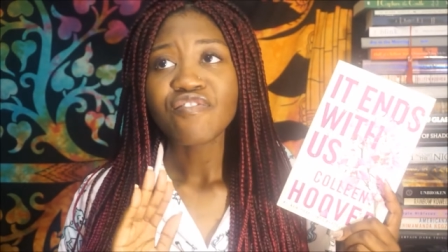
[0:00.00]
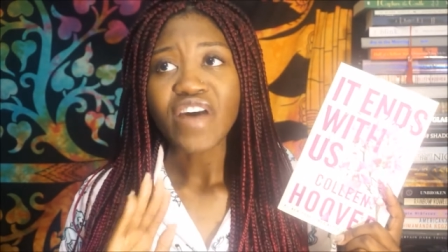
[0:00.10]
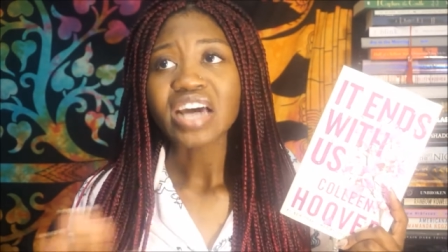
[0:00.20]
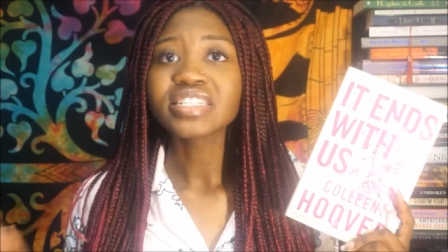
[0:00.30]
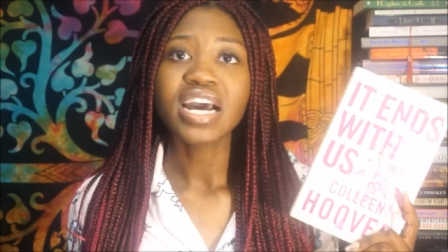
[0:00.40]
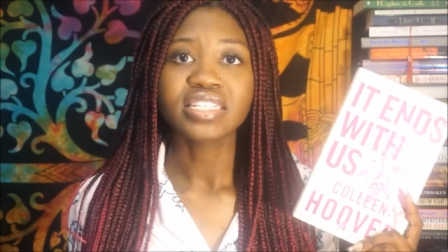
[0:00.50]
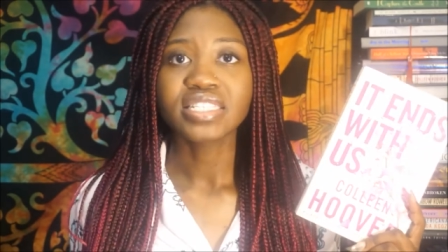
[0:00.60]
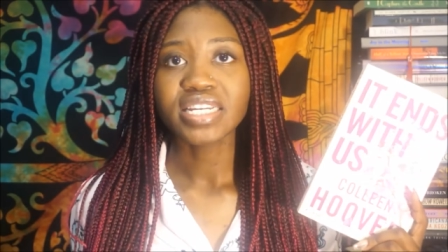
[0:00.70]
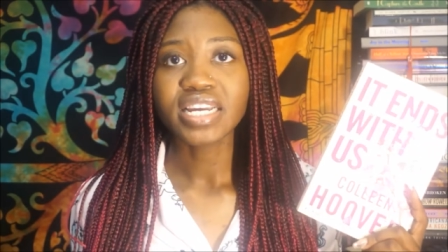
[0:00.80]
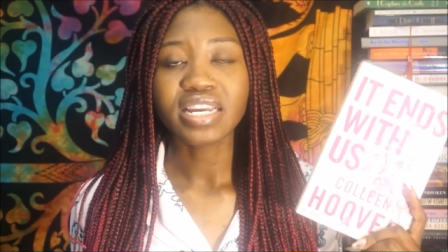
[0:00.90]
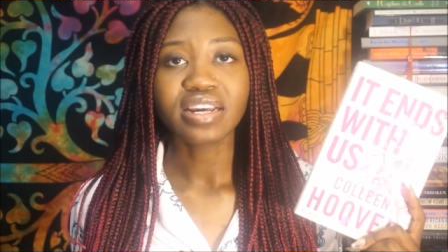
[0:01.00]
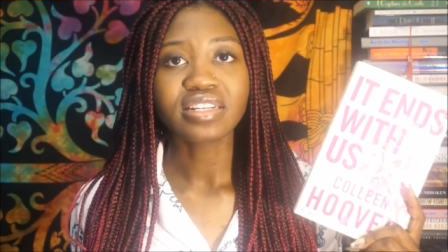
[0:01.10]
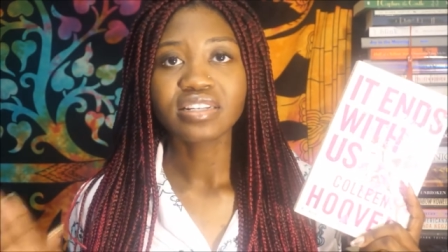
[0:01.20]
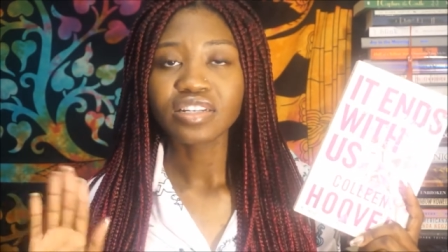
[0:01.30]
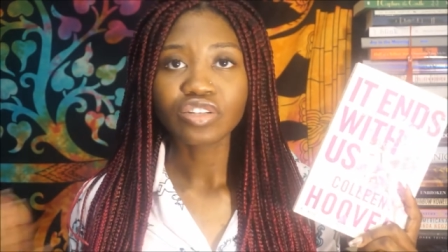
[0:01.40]
fantastic and I
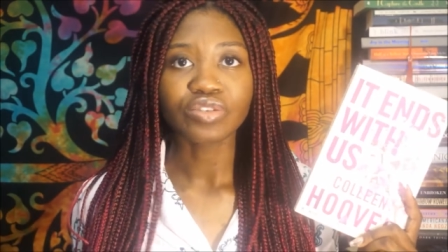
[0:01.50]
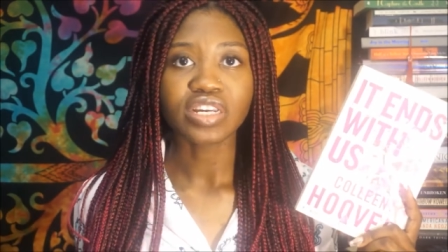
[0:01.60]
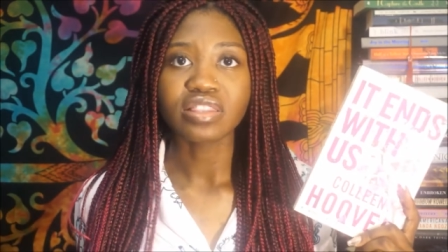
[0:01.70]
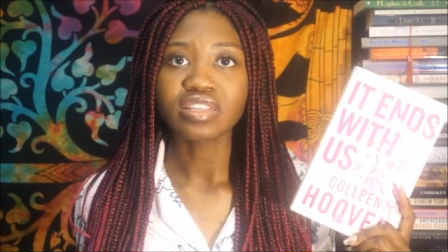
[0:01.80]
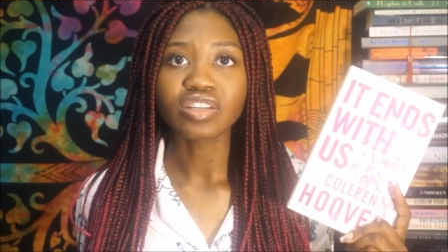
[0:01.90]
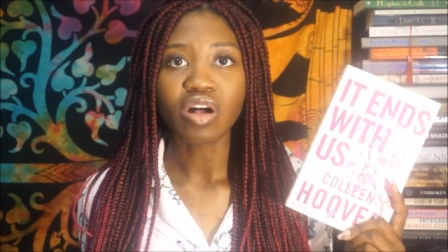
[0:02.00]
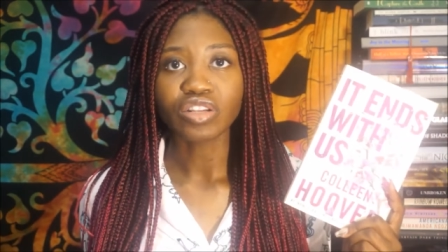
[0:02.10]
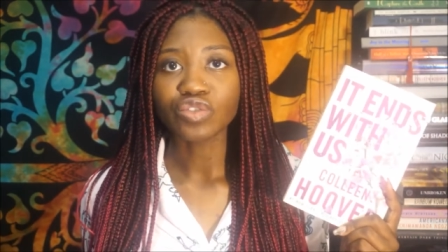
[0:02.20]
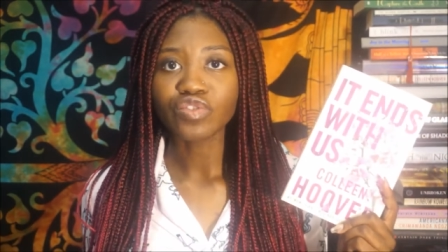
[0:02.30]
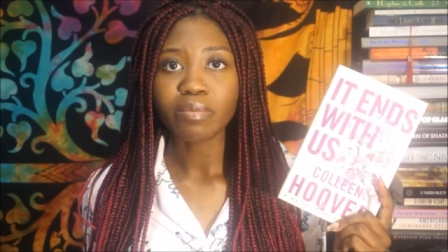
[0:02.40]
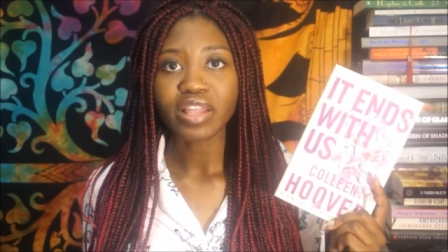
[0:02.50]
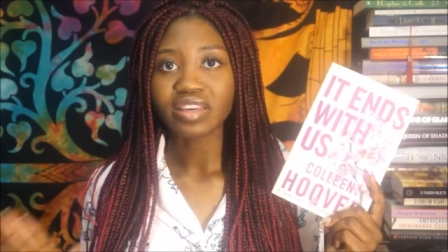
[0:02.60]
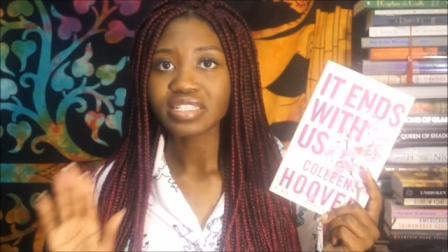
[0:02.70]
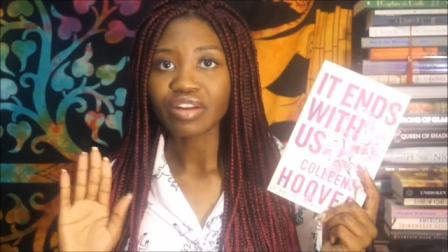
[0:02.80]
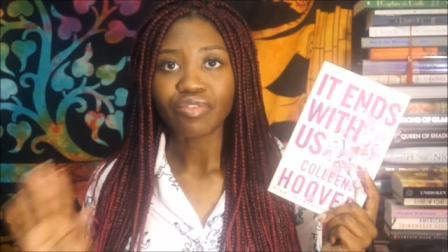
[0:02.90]
didn't include it in this Colleen Hoover month
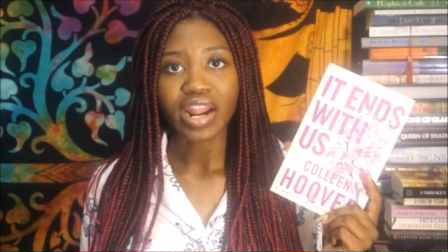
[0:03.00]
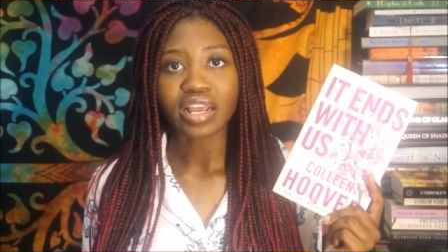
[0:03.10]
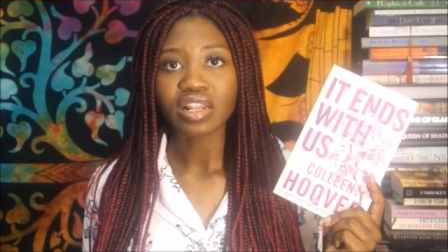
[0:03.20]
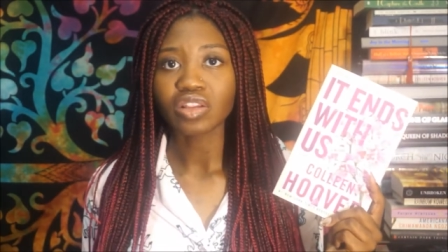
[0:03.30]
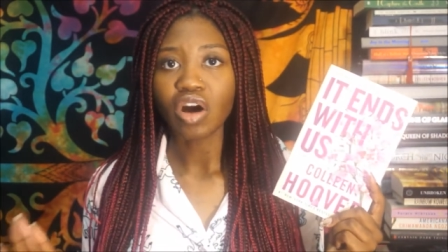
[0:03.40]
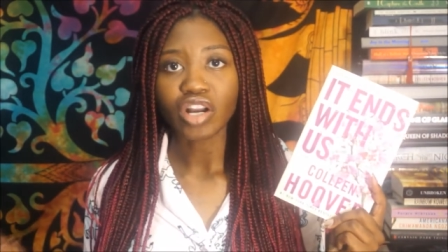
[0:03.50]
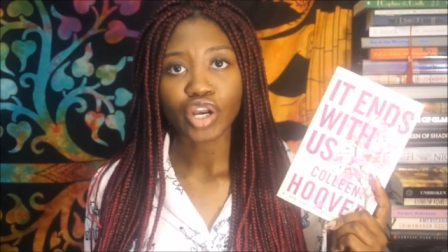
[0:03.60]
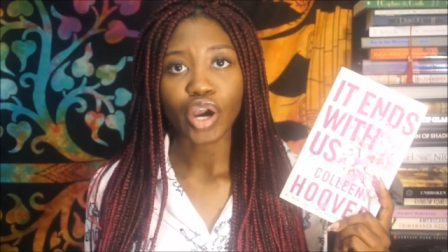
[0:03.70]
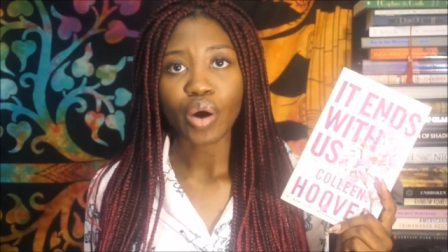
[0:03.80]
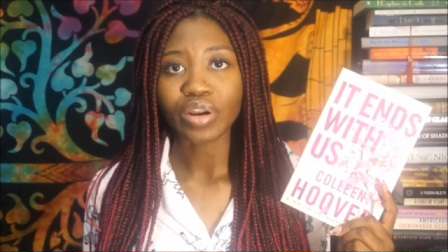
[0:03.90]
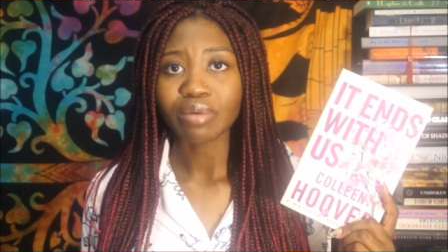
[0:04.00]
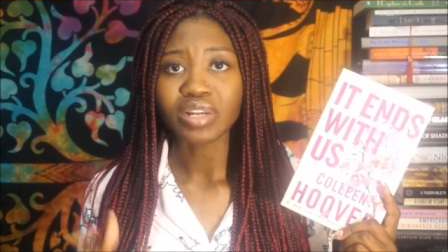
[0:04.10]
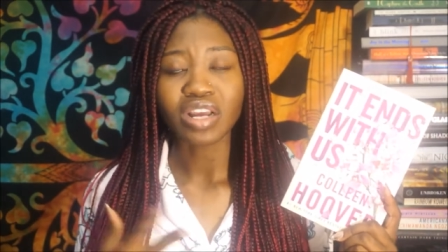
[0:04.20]
because I read it long ago and I'm,